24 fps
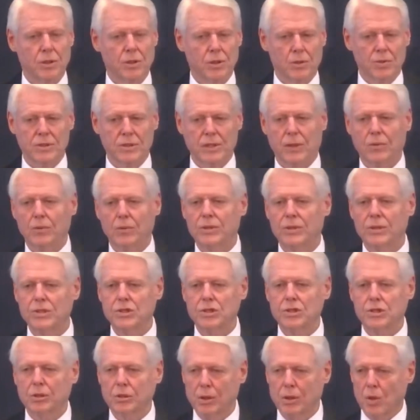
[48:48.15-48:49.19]
I will
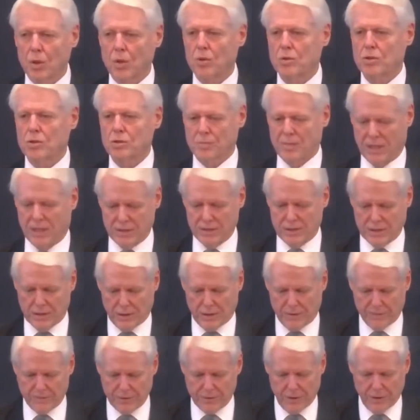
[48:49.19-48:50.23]
disclose myself to
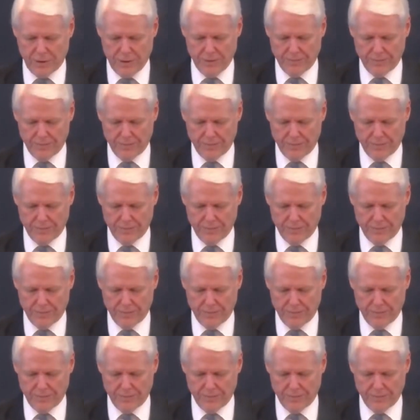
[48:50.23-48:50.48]
him.